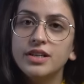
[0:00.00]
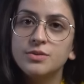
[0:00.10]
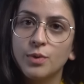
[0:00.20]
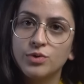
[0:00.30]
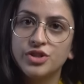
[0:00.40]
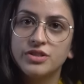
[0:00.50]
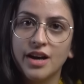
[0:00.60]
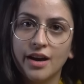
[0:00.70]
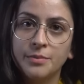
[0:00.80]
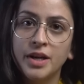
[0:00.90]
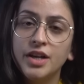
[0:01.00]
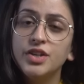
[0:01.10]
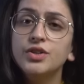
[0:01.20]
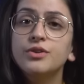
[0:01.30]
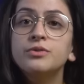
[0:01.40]
exposure time,
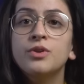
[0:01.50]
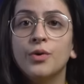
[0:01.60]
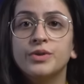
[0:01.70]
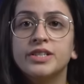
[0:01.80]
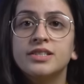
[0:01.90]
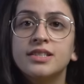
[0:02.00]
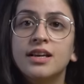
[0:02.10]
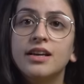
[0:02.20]
you'll notice